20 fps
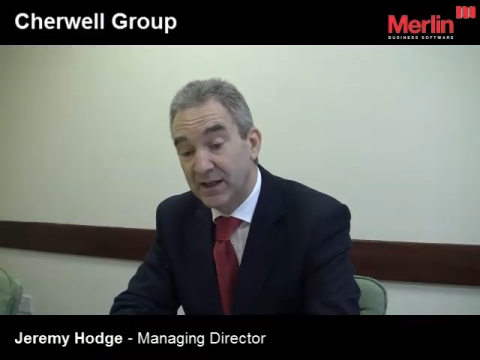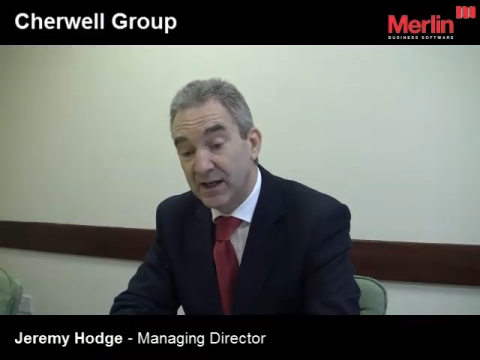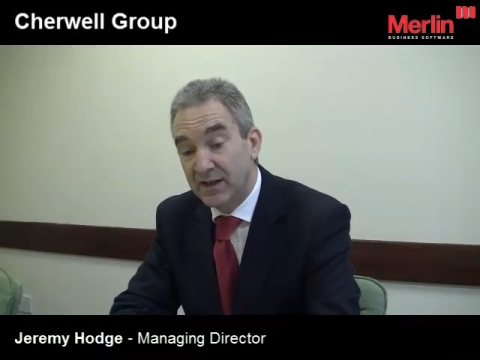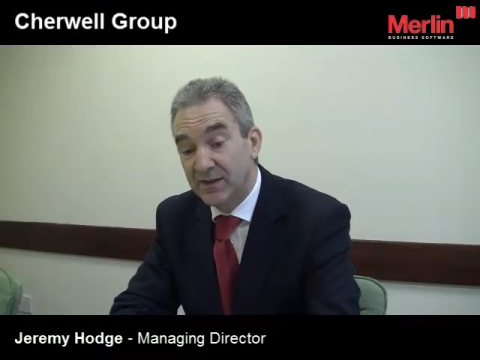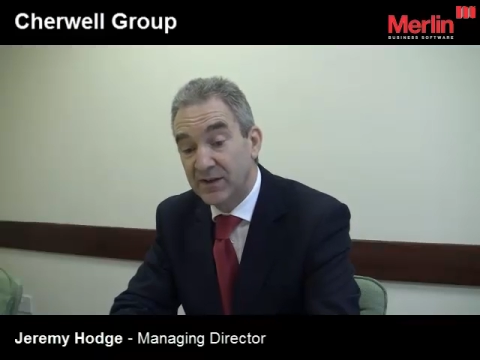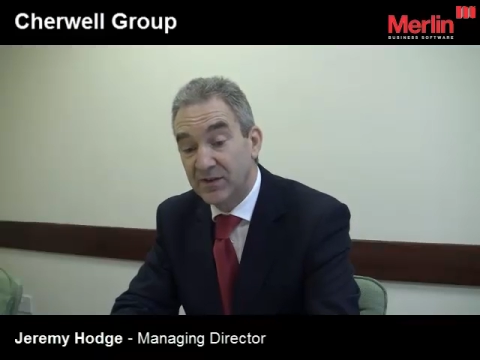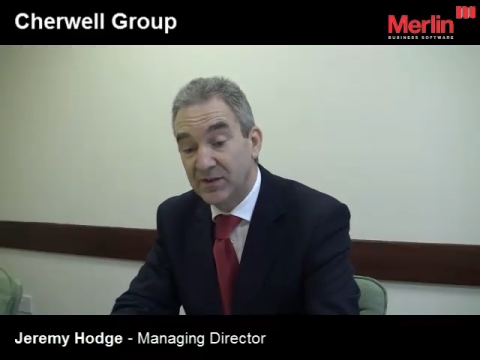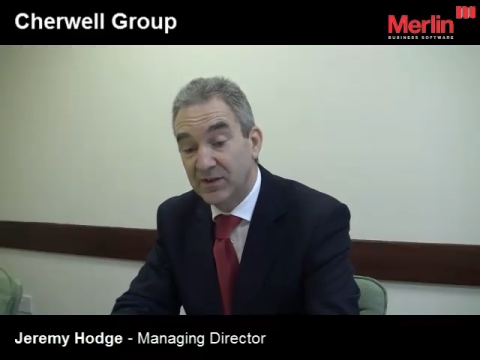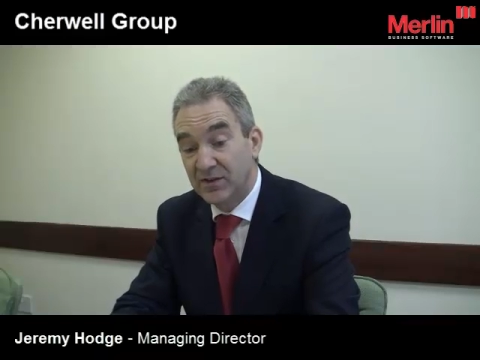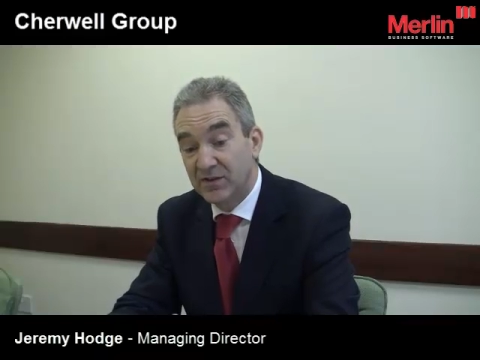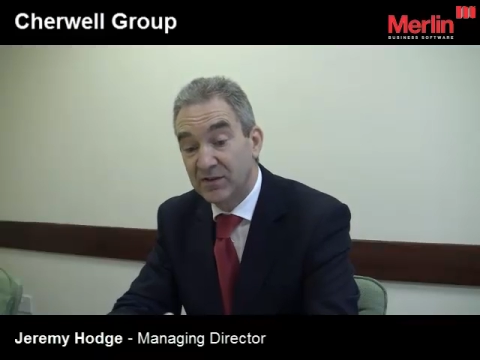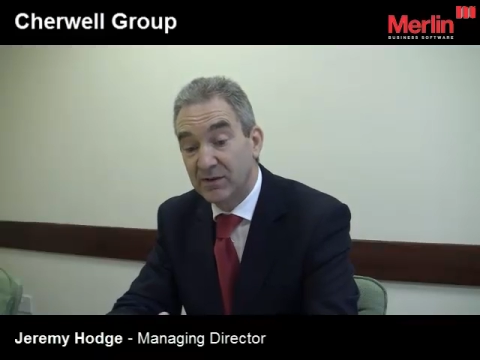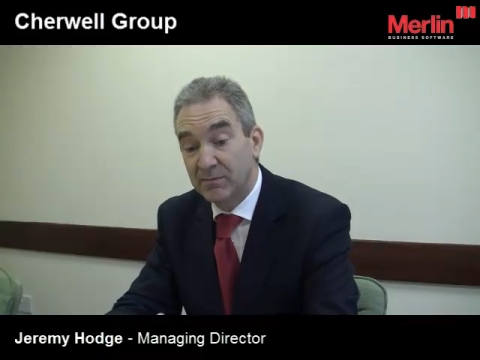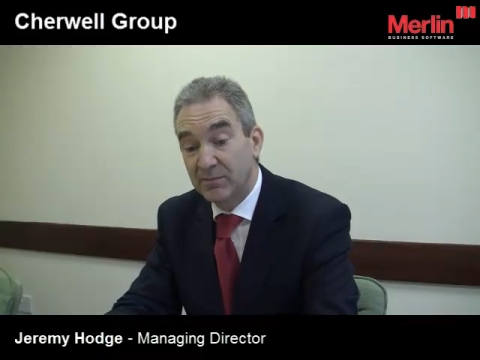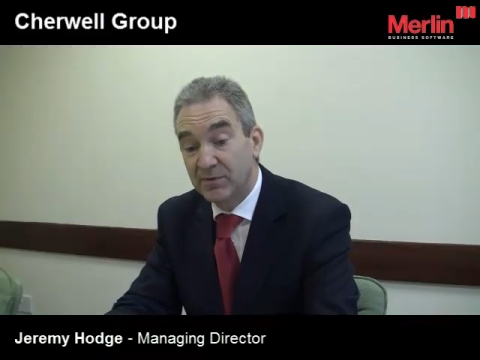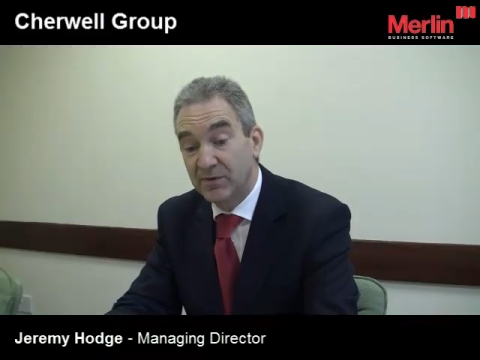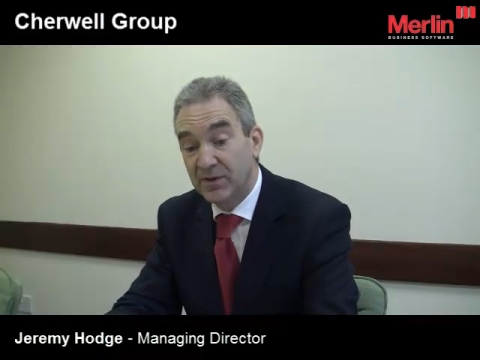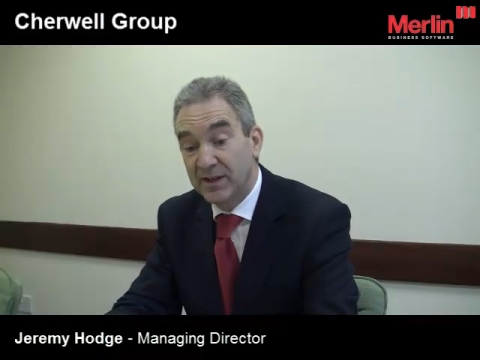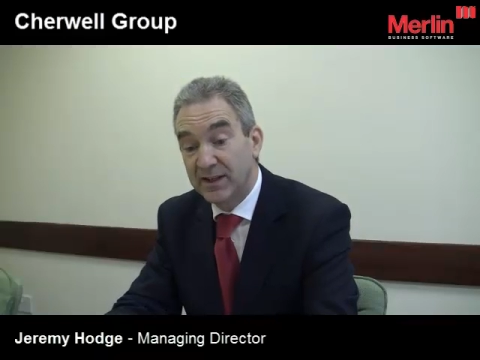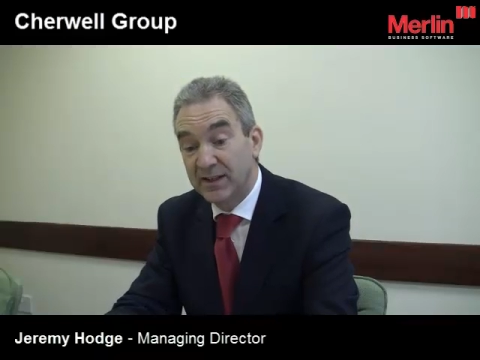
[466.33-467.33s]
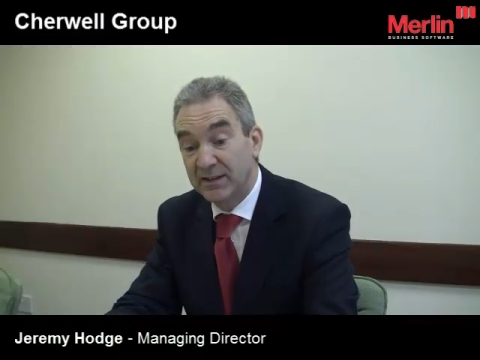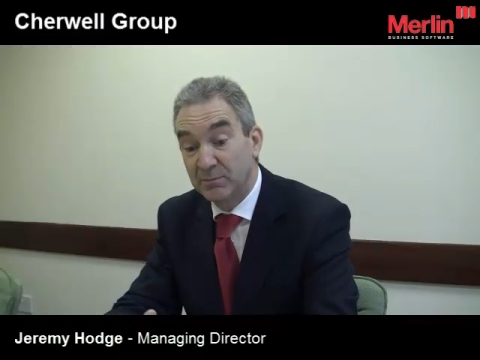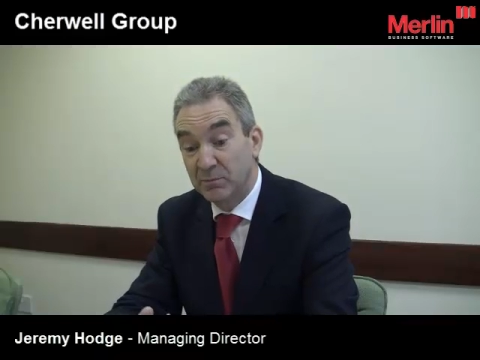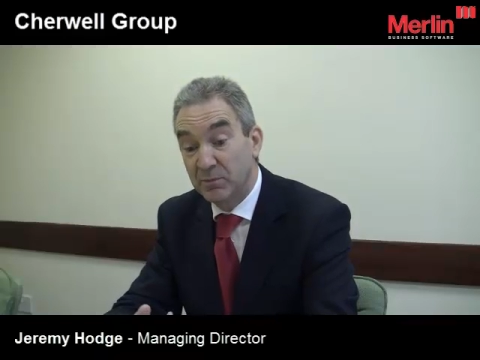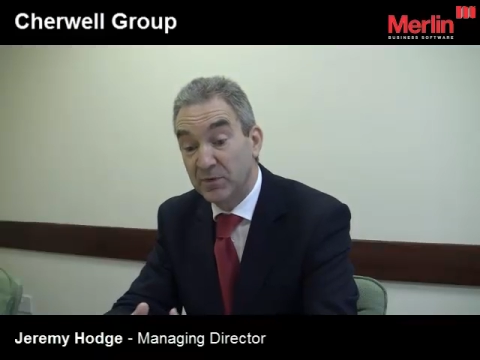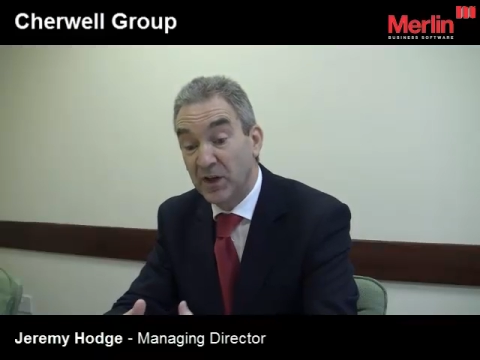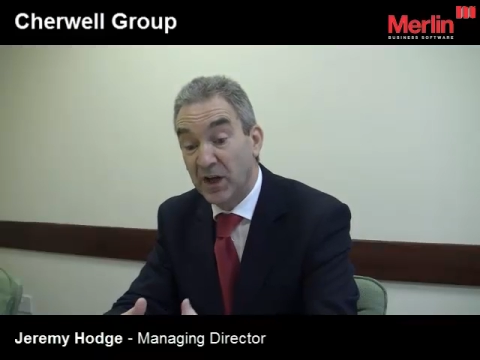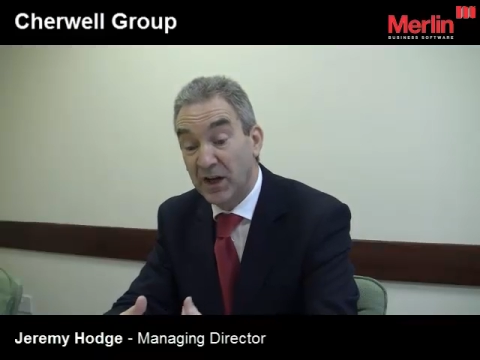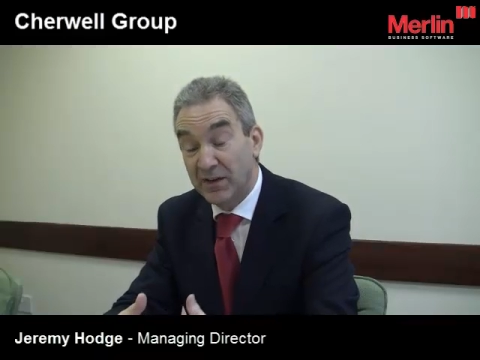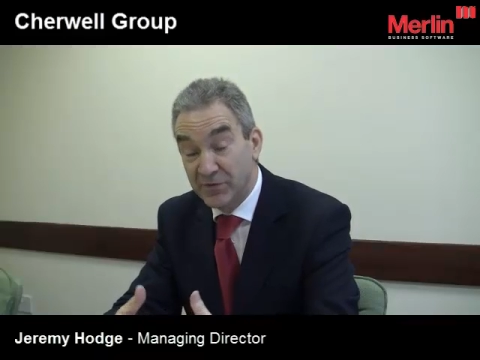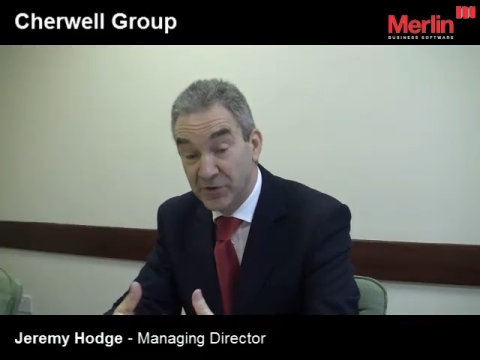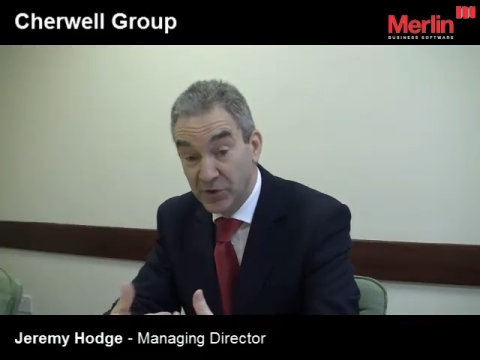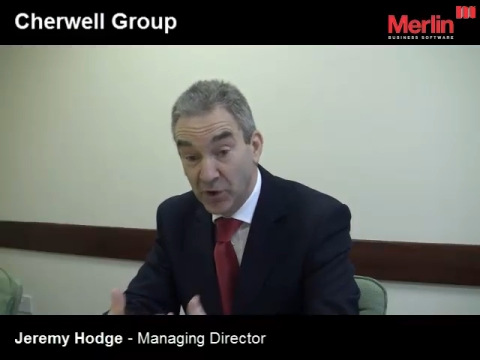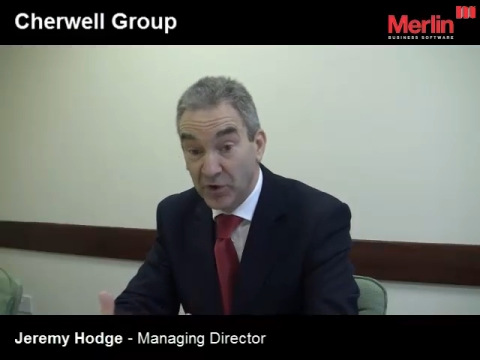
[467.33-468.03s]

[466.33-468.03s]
and this is something that I've